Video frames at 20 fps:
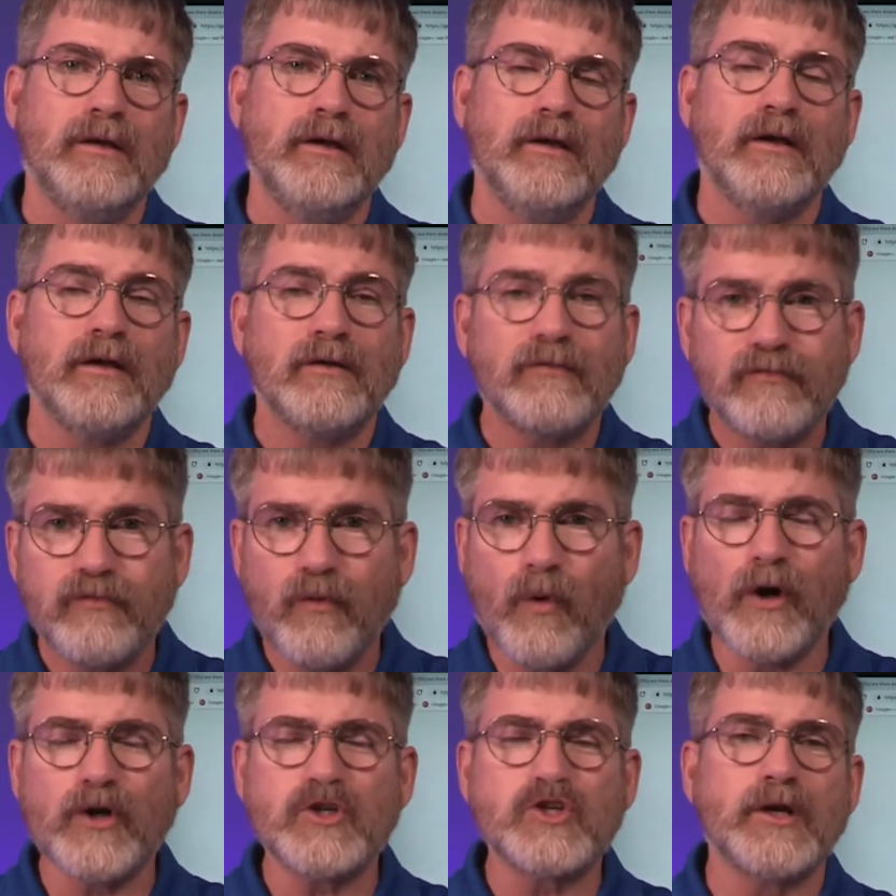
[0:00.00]
And
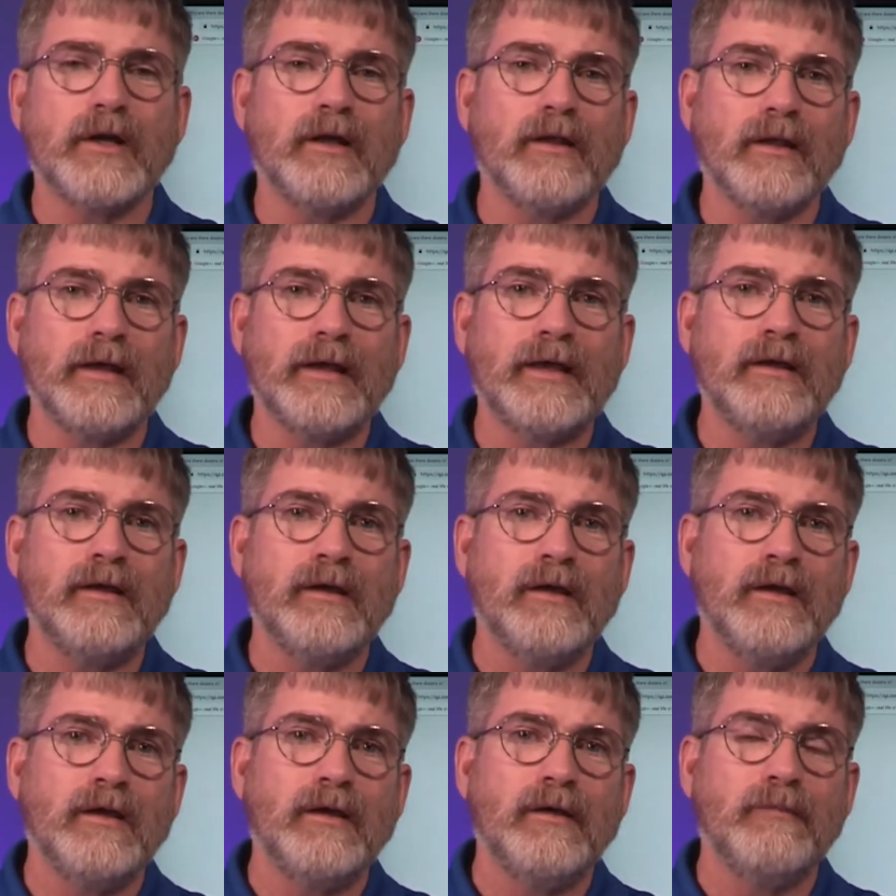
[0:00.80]
unfortunately,
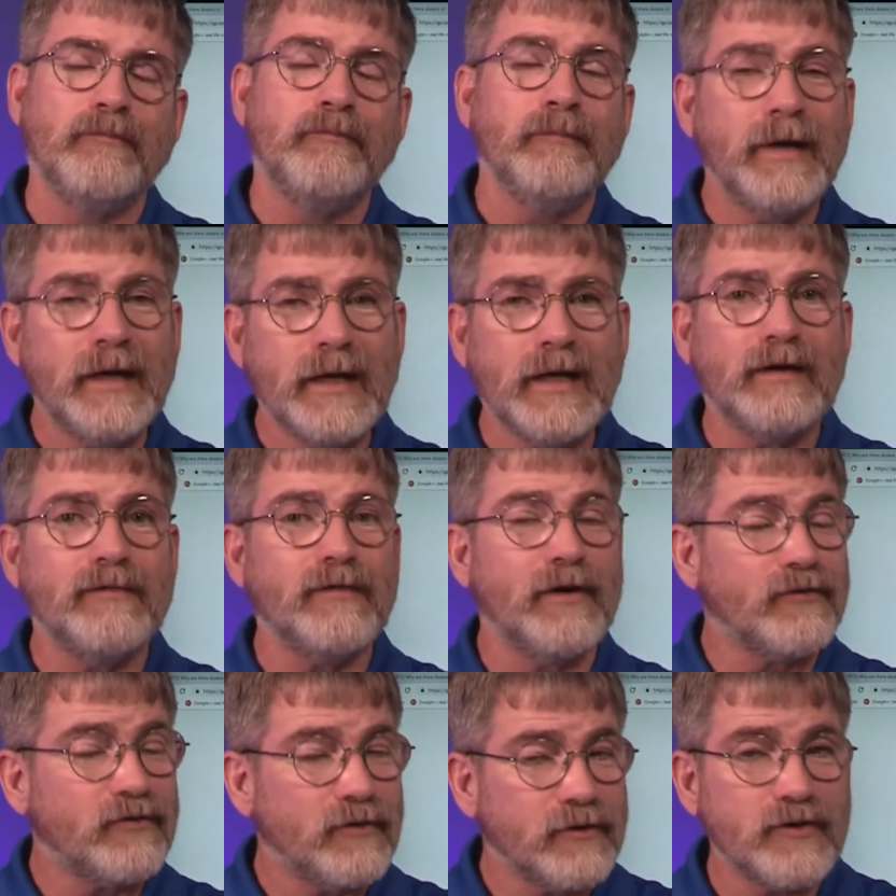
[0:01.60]
many of
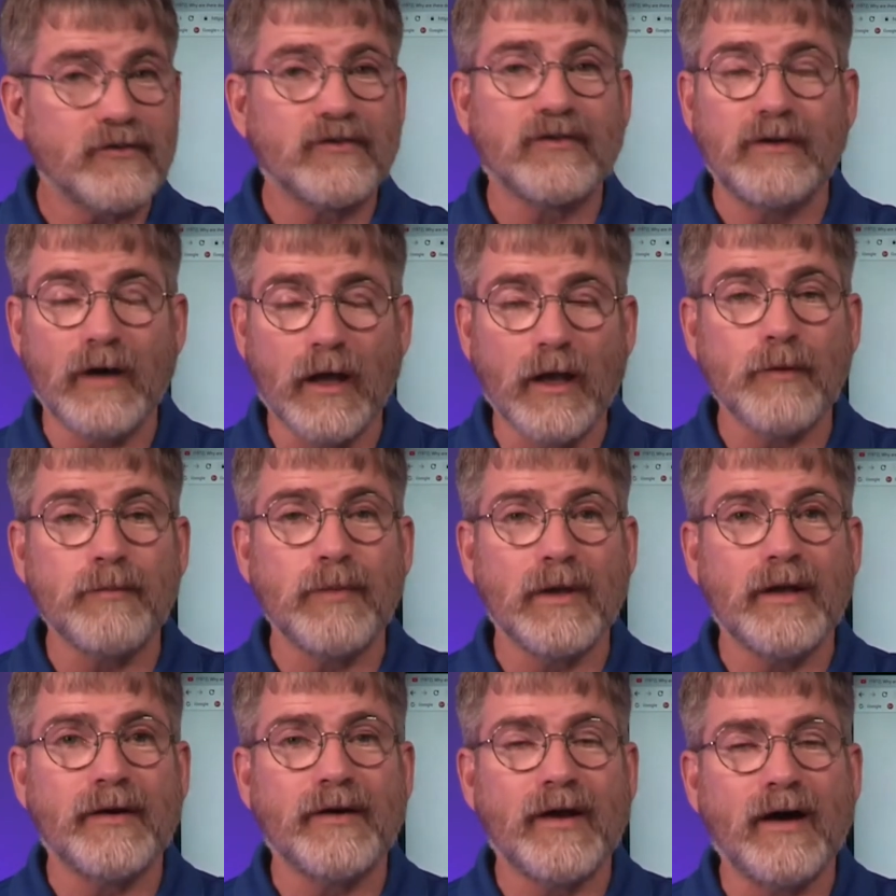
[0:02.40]
us are just
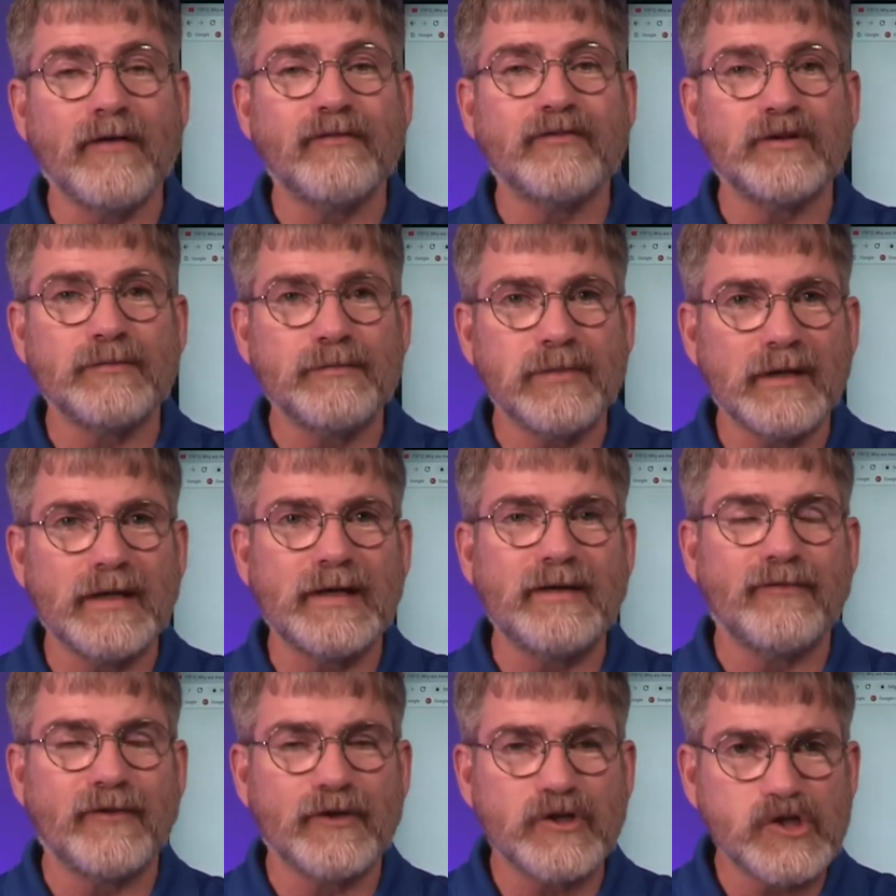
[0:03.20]
gullible enough to
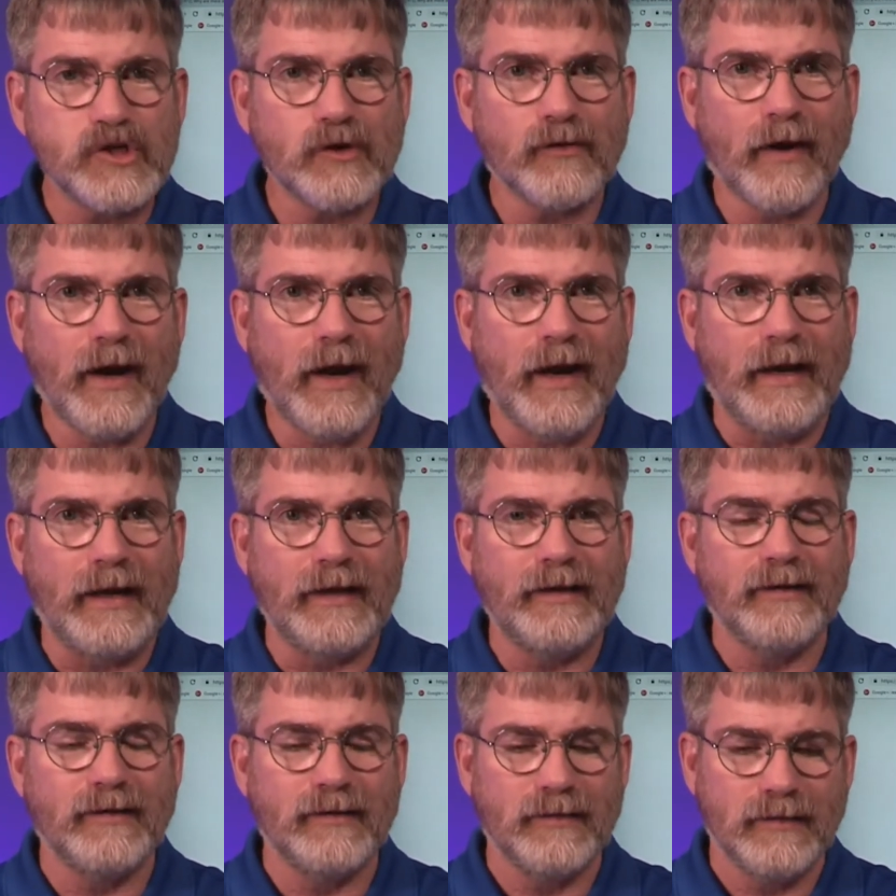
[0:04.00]
believe the charade.